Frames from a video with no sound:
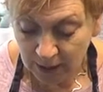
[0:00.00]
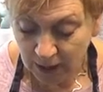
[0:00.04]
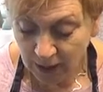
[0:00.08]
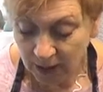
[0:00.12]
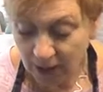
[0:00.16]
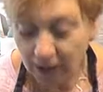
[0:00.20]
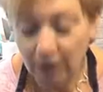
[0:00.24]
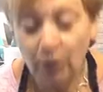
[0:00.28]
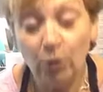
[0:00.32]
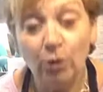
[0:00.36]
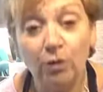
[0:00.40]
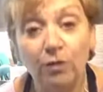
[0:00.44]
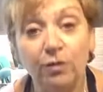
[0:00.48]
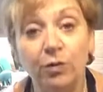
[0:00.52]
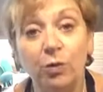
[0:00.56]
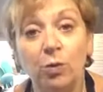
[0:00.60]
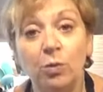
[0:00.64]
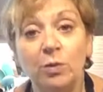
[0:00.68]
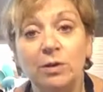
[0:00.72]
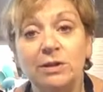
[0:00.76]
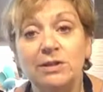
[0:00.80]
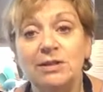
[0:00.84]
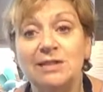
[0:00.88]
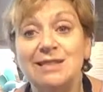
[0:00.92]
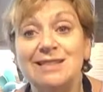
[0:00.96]
I look
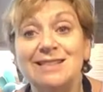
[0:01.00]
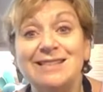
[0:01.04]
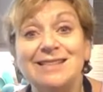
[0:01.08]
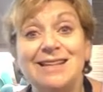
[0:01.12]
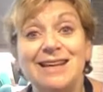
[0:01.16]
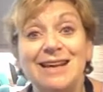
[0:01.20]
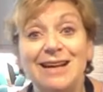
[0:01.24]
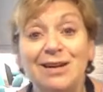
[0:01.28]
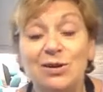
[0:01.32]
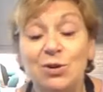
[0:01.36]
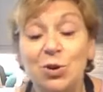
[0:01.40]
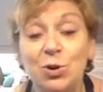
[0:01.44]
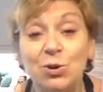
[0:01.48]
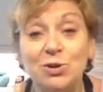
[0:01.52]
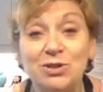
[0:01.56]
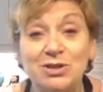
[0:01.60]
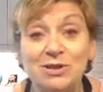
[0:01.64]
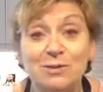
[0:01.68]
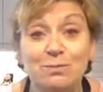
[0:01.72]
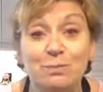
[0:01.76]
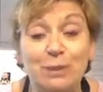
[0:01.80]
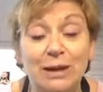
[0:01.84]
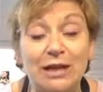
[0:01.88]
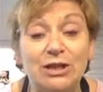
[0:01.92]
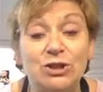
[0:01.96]
forward to seeing lots
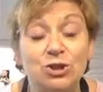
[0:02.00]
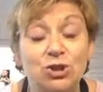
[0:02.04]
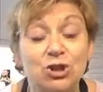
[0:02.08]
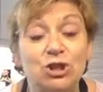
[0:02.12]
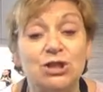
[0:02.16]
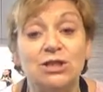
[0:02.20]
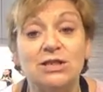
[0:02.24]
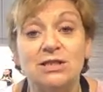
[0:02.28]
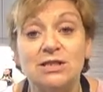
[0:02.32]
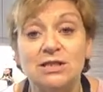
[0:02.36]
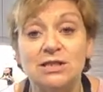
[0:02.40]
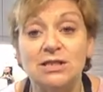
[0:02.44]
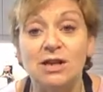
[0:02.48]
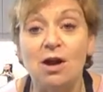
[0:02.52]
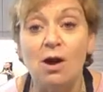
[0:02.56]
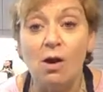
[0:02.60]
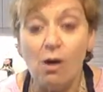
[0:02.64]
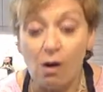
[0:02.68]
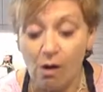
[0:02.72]
of pictures